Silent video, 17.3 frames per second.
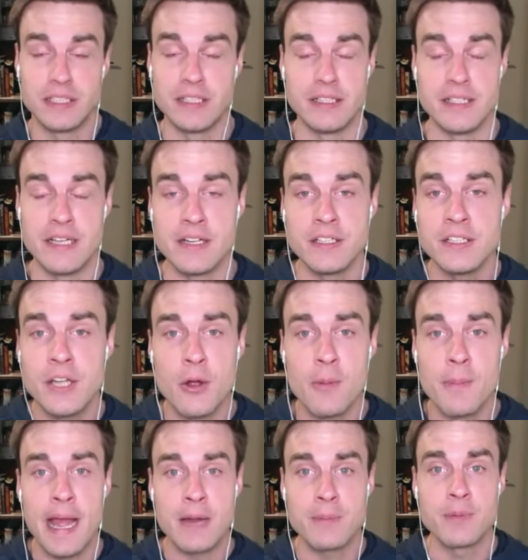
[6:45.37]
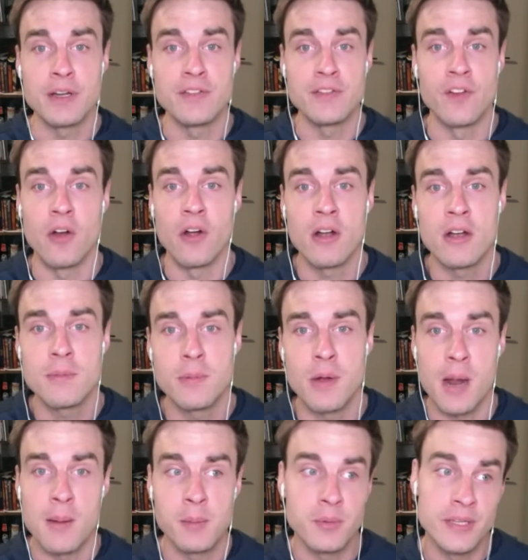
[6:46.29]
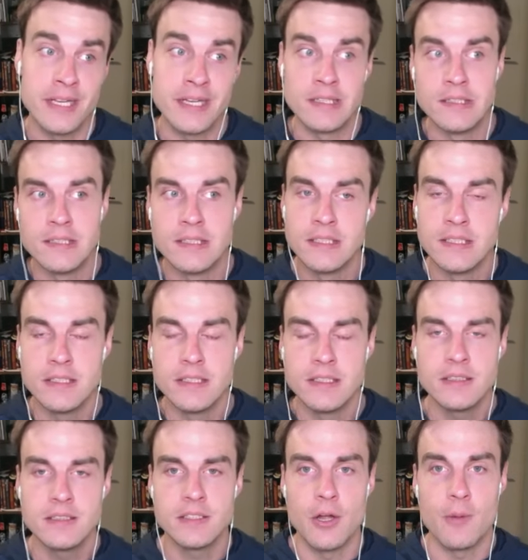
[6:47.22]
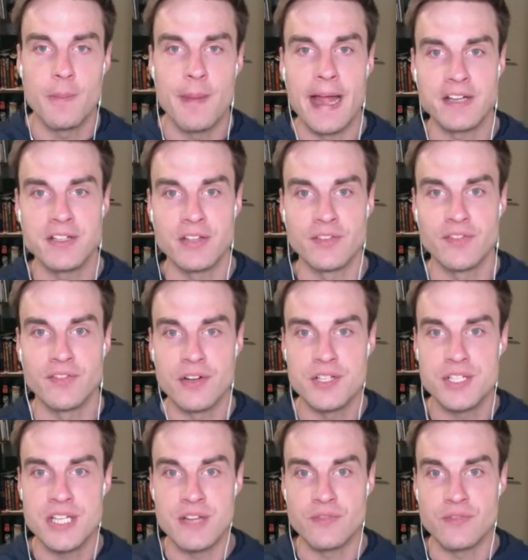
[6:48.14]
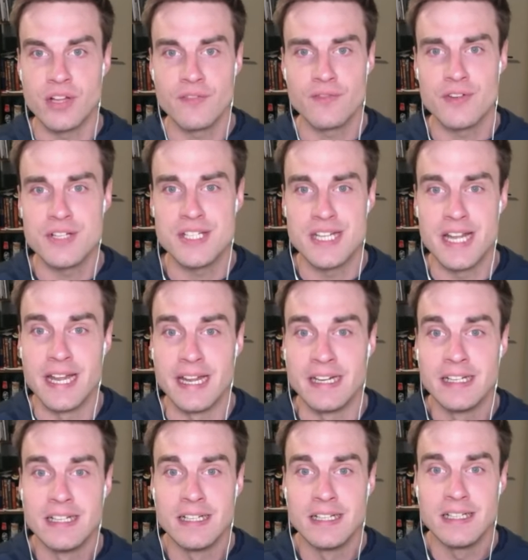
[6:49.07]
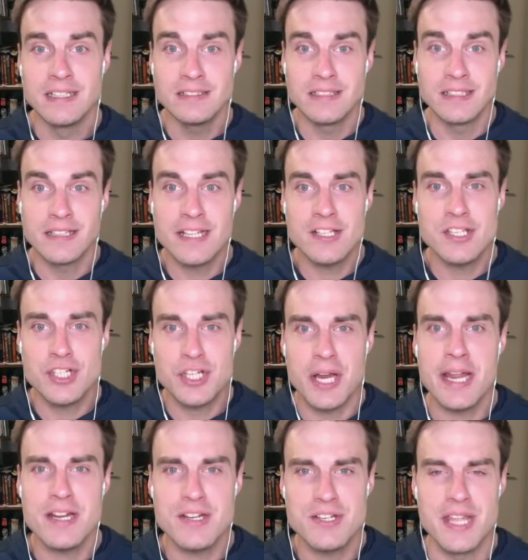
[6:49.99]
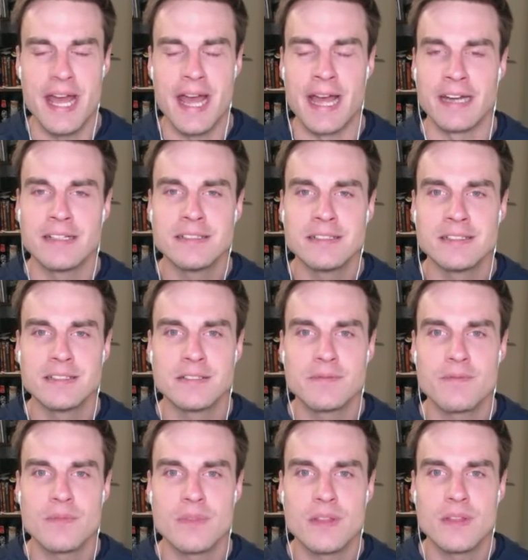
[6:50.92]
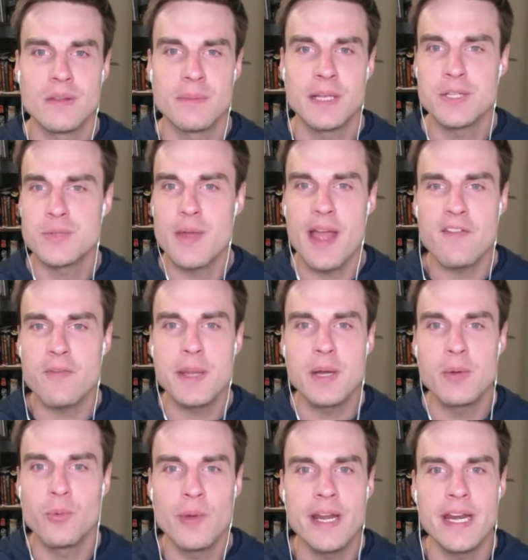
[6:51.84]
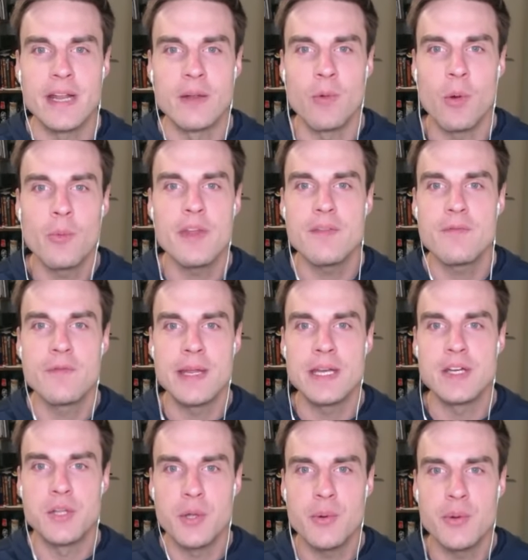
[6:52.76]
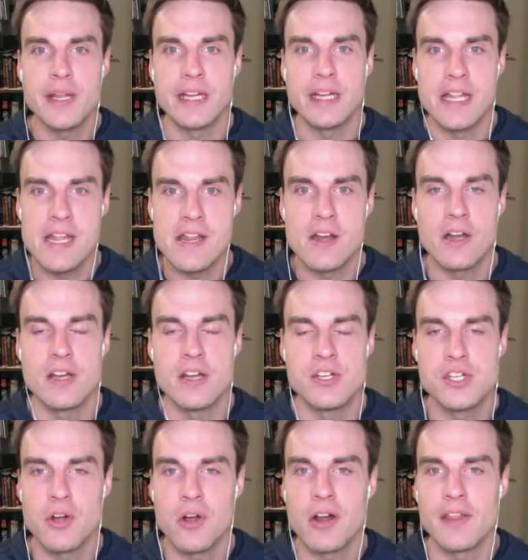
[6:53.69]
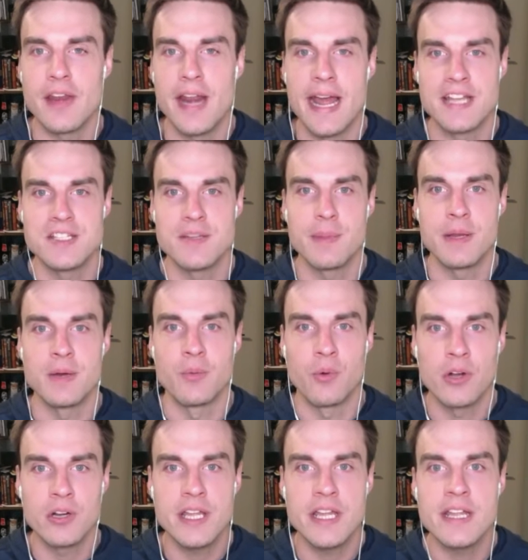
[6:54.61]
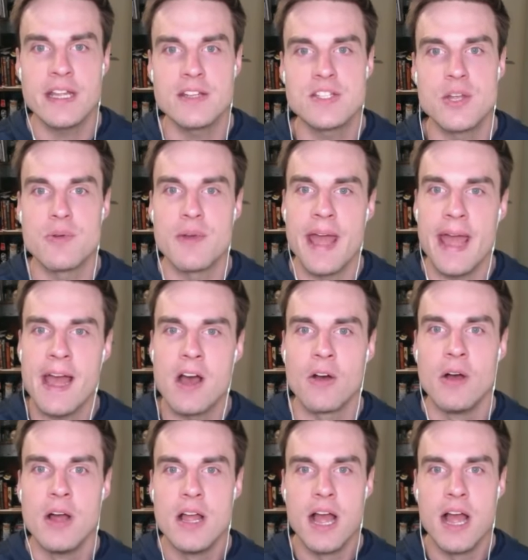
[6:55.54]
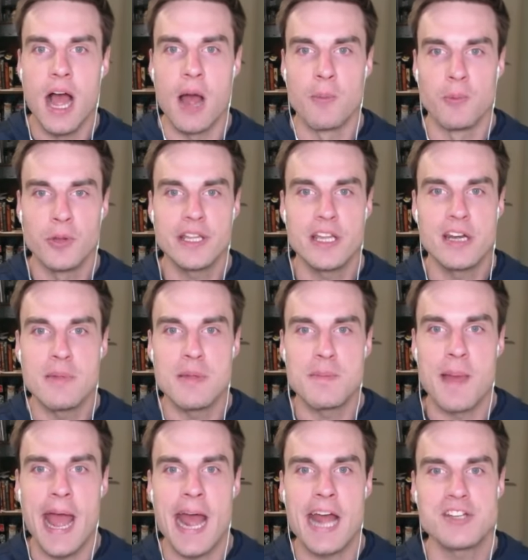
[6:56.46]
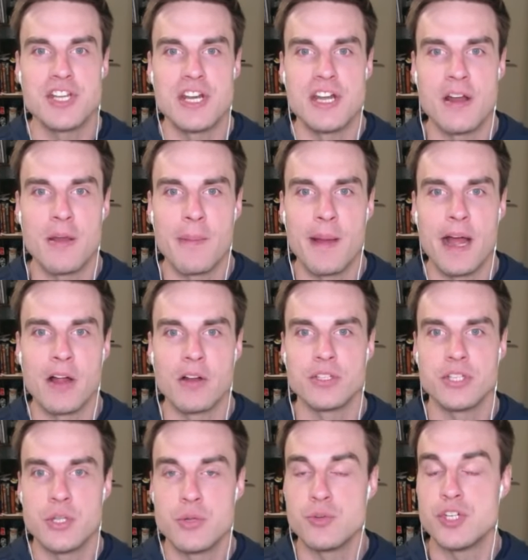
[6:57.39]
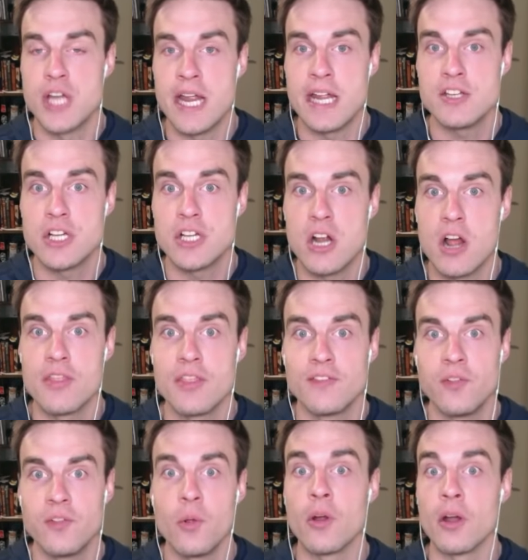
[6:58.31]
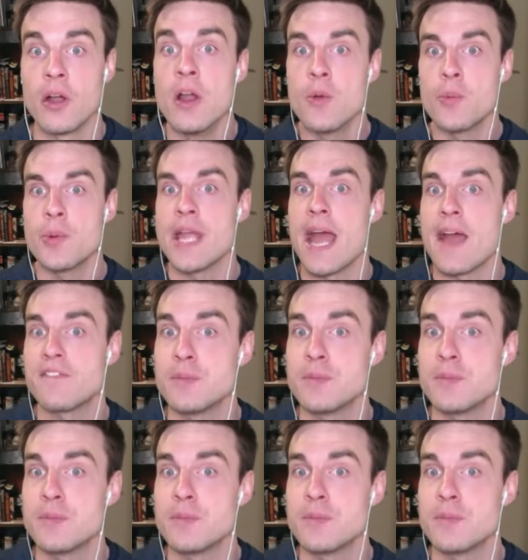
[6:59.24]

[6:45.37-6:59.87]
yeah, you can go back pretty far, probably go back to the first Steve Clifford stand Let's change that because we haven't been winning. What we've been doing here in Charlotte hasn't been working. And so now I'm really going to be passionate about you changing on the floor. We have to